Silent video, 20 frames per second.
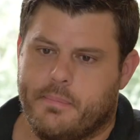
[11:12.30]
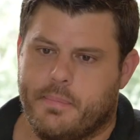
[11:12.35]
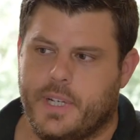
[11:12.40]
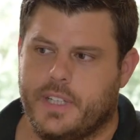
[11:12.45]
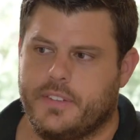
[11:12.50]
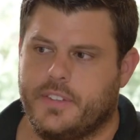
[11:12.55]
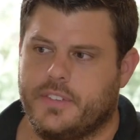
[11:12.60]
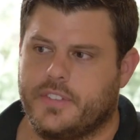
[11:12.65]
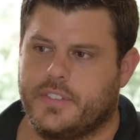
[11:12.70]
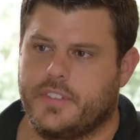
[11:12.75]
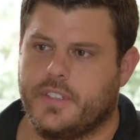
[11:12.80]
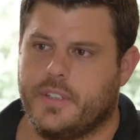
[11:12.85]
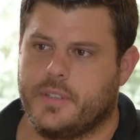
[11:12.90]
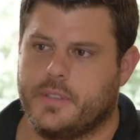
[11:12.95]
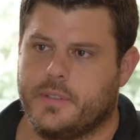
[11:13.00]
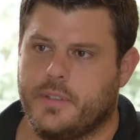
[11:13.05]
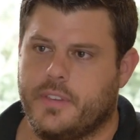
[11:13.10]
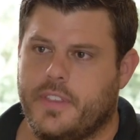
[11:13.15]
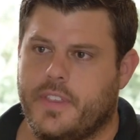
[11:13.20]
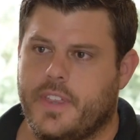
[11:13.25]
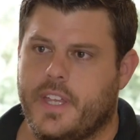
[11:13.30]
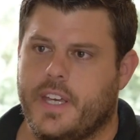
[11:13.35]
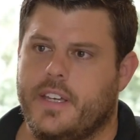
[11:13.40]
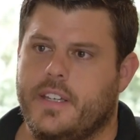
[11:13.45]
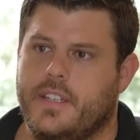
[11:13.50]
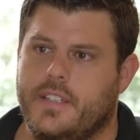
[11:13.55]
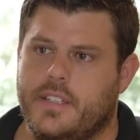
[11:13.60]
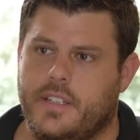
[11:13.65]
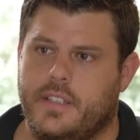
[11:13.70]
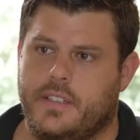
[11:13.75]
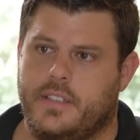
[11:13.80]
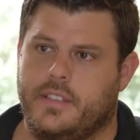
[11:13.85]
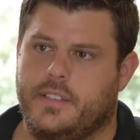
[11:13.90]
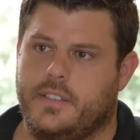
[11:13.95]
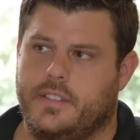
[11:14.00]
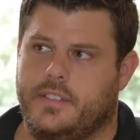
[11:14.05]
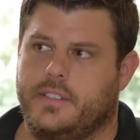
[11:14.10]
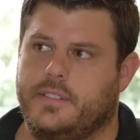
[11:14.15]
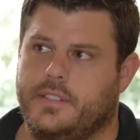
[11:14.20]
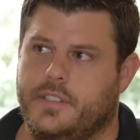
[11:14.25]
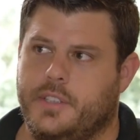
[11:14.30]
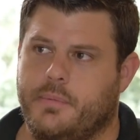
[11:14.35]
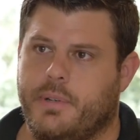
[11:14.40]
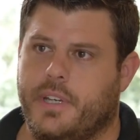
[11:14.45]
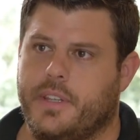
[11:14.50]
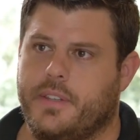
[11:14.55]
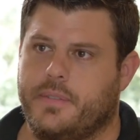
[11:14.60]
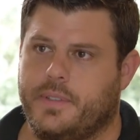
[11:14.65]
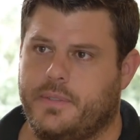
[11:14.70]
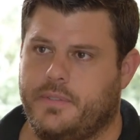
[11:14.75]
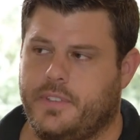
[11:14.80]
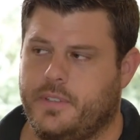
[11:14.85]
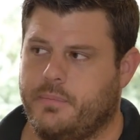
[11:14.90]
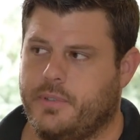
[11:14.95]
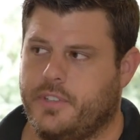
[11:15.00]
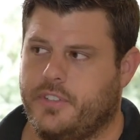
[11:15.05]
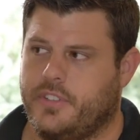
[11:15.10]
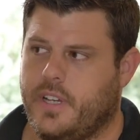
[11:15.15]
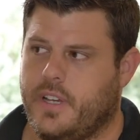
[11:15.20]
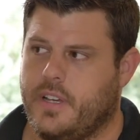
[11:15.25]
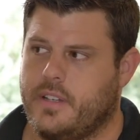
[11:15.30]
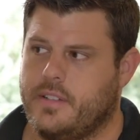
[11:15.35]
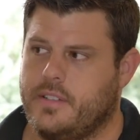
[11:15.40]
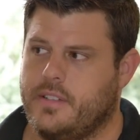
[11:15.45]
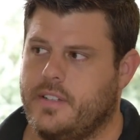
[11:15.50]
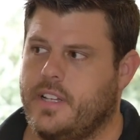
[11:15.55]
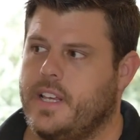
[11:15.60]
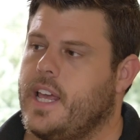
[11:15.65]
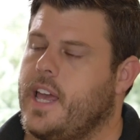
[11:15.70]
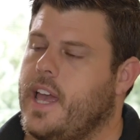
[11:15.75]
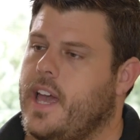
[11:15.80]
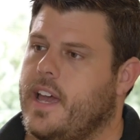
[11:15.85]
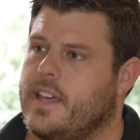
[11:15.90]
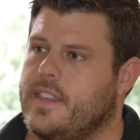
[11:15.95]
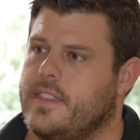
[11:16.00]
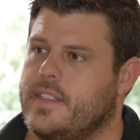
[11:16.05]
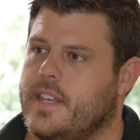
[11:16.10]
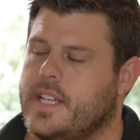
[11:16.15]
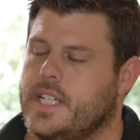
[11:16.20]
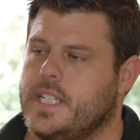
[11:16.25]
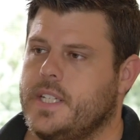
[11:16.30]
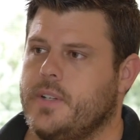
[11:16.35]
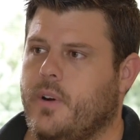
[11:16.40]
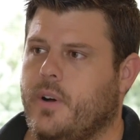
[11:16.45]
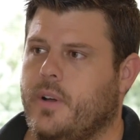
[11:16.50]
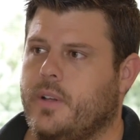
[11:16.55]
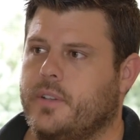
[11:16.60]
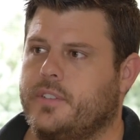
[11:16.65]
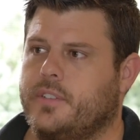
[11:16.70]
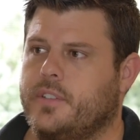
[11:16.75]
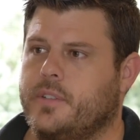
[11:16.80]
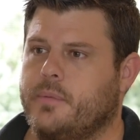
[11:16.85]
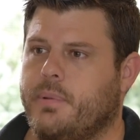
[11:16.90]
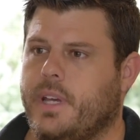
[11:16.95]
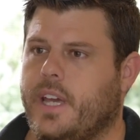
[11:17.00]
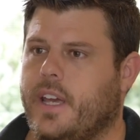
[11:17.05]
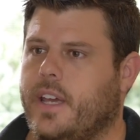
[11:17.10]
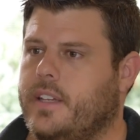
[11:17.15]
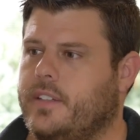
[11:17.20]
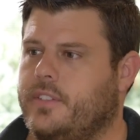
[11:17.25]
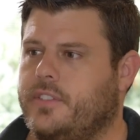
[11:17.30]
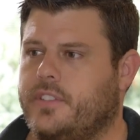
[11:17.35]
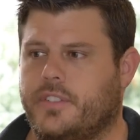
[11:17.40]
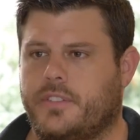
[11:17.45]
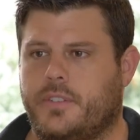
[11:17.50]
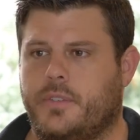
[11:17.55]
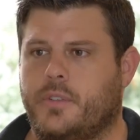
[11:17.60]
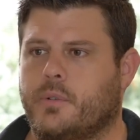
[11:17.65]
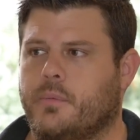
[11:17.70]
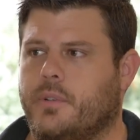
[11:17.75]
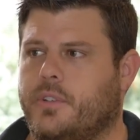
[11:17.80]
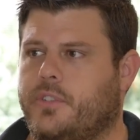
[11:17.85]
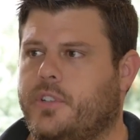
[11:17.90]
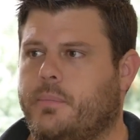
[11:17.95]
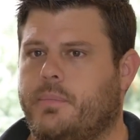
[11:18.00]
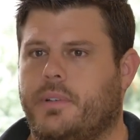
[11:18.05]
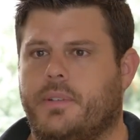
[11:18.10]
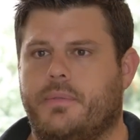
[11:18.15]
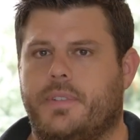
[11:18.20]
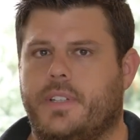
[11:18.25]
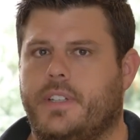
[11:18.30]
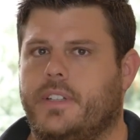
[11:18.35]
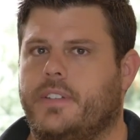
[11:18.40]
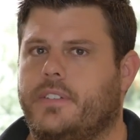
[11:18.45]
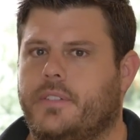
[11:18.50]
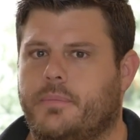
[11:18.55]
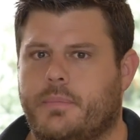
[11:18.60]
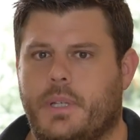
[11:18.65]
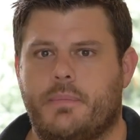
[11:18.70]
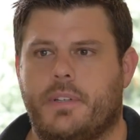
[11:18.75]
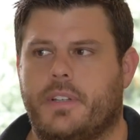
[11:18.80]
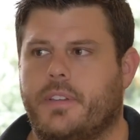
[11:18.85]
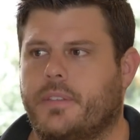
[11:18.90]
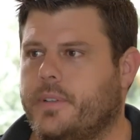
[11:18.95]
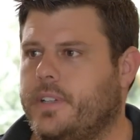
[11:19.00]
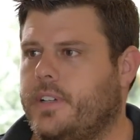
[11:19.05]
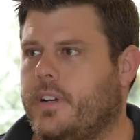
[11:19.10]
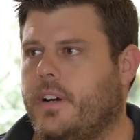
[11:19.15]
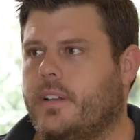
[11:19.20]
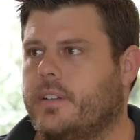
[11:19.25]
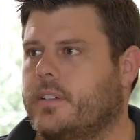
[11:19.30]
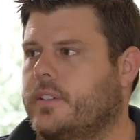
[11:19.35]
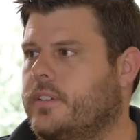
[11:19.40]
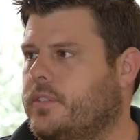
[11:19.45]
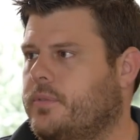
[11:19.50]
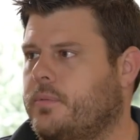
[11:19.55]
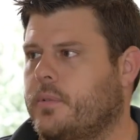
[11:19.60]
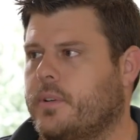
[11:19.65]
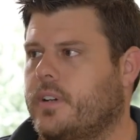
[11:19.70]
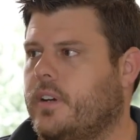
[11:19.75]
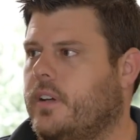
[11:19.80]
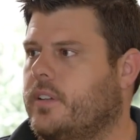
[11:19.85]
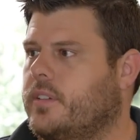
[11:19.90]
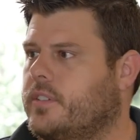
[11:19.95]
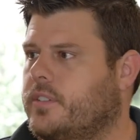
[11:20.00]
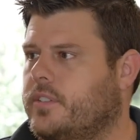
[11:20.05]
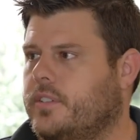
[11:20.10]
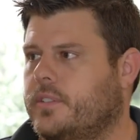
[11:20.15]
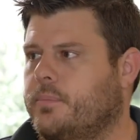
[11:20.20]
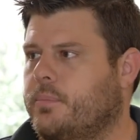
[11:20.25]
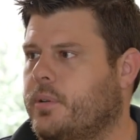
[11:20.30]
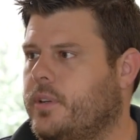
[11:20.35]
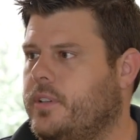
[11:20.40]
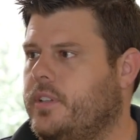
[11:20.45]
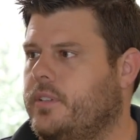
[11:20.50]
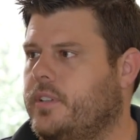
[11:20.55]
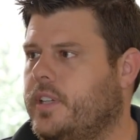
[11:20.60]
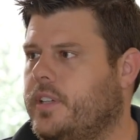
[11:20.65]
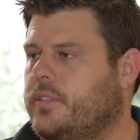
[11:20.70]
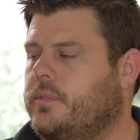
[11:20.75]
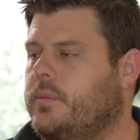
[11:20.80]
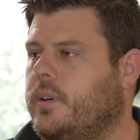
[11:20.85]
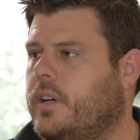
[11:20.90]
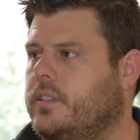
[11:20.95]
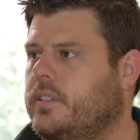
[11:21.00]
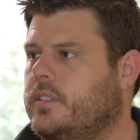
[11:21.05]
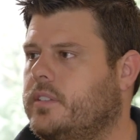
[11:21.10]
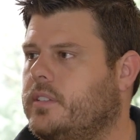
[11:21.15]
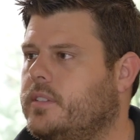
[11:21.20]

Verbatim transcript: But so they you pay the 15% and then you also pay just normal shipping fees, maybe three dollars, four dollars per unit as well.